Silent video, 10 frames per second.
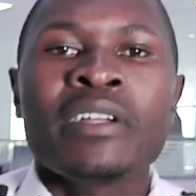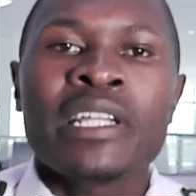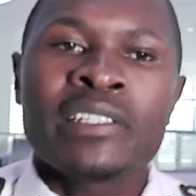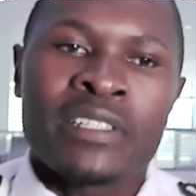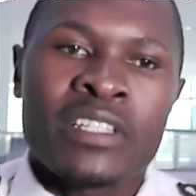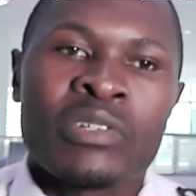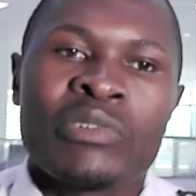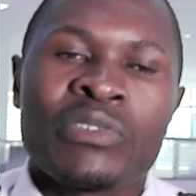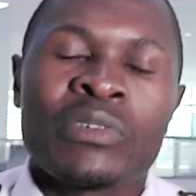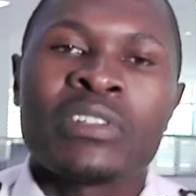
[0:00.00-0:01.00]
real
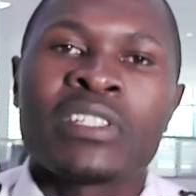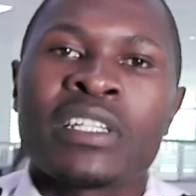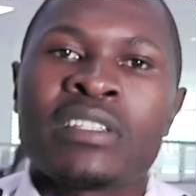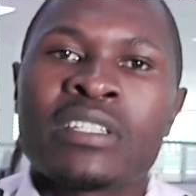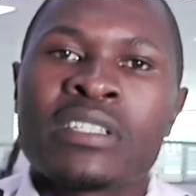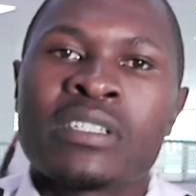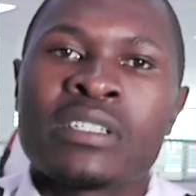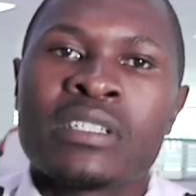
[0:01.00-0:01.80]
estate consultant,